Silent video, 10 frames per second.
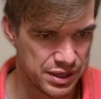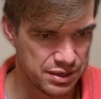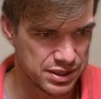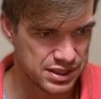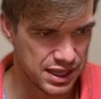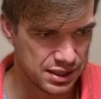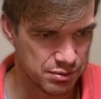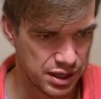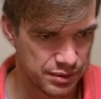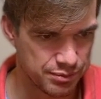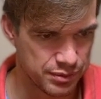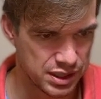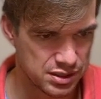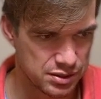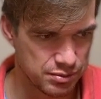made a mistake.
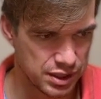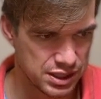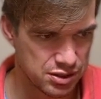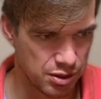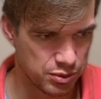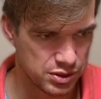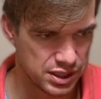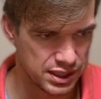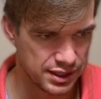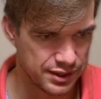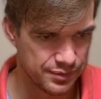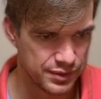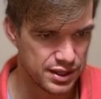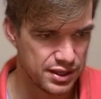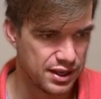My stop was here
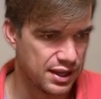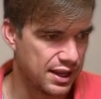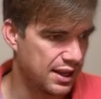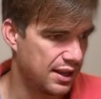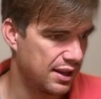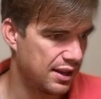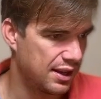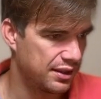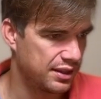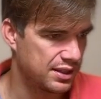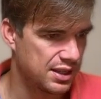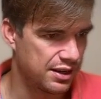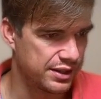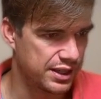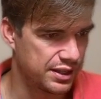at this
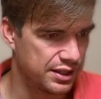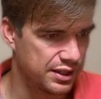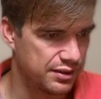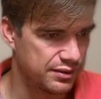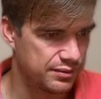area here.